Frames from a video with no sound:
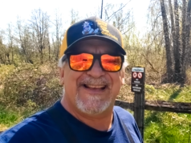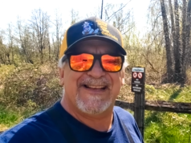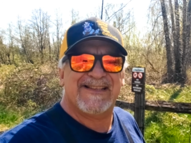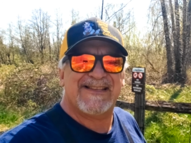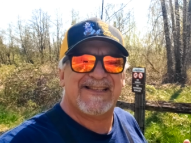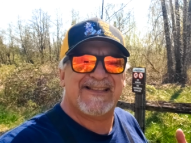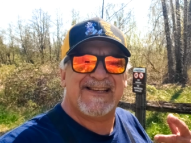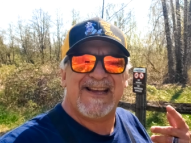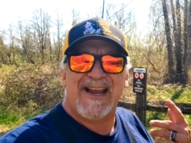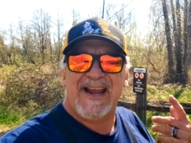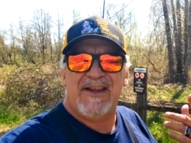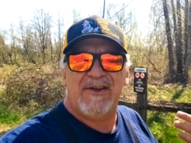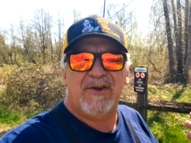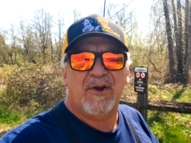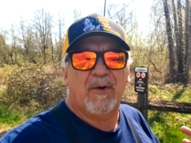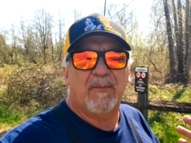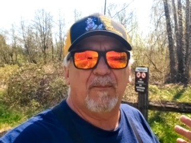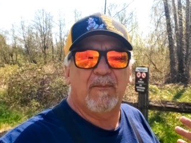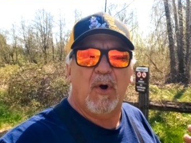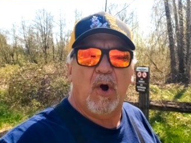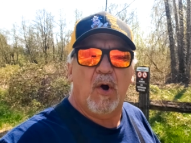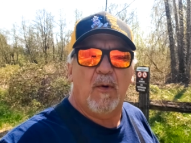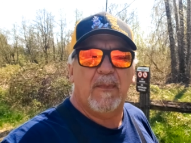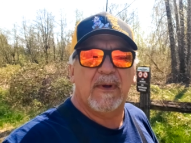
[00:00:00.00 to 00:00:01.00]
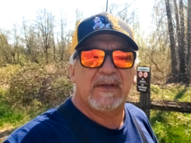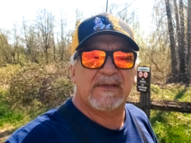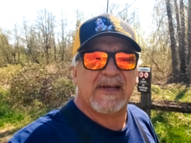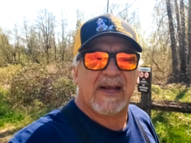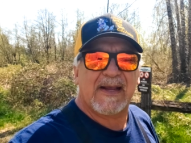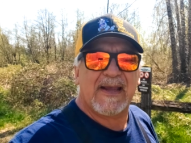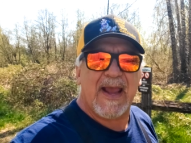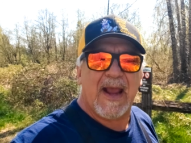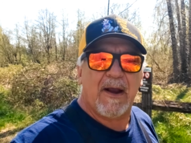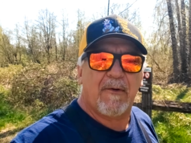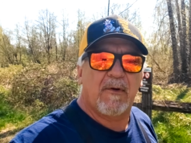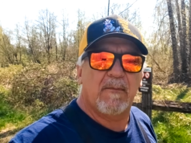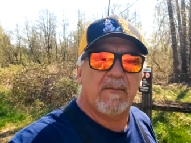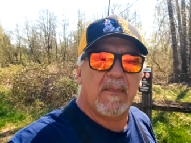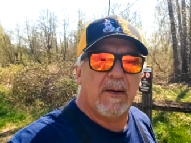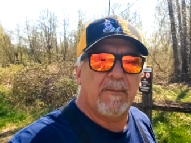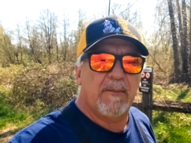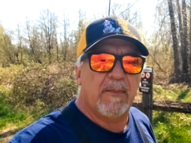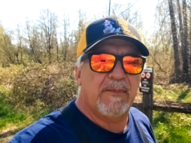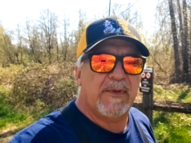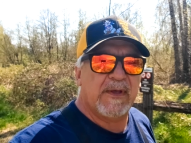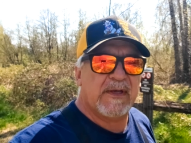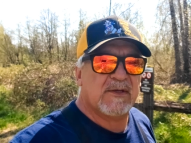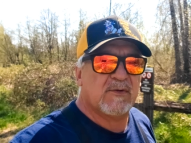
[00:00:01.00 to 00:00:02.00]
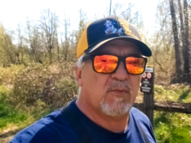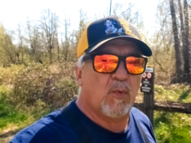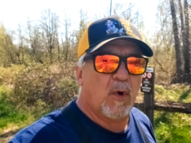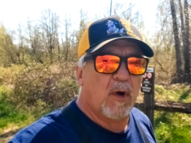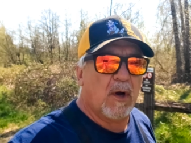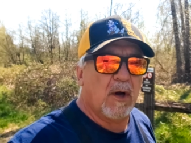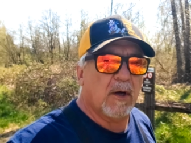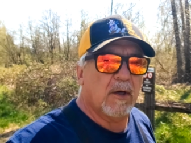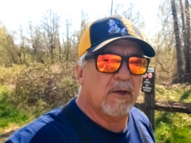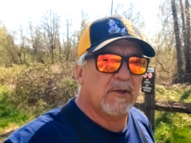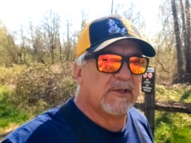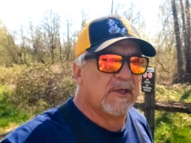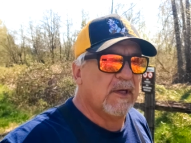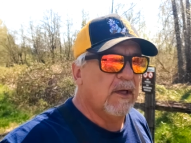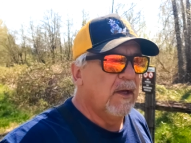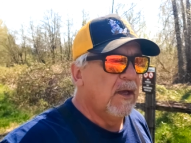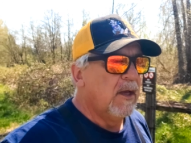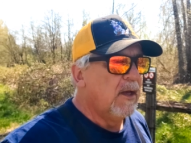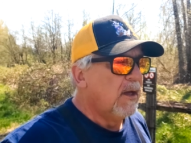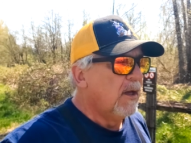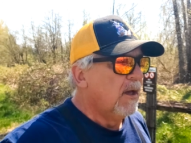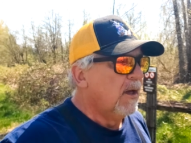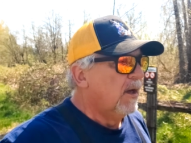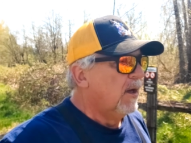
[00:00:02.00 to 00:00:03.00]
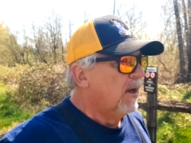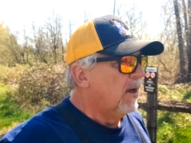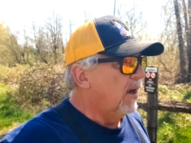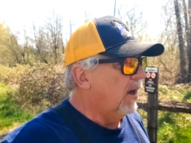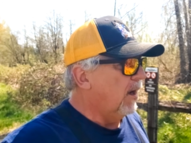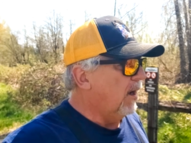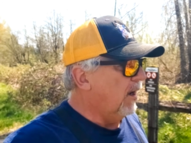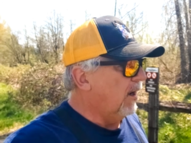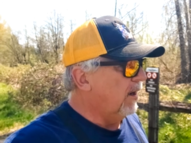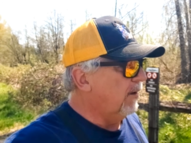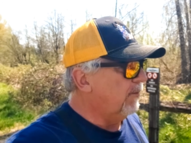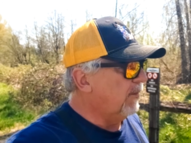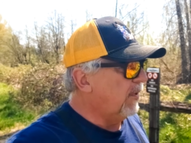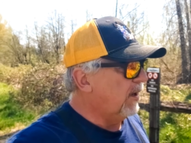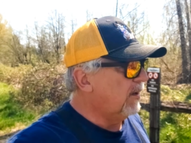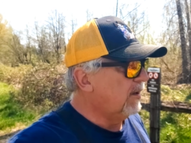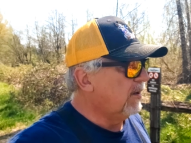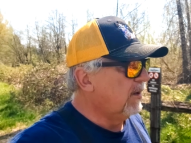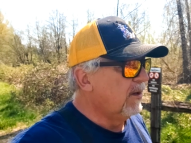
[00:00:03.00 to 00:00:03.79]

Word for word: these senior moments. I can't remember these words. Um,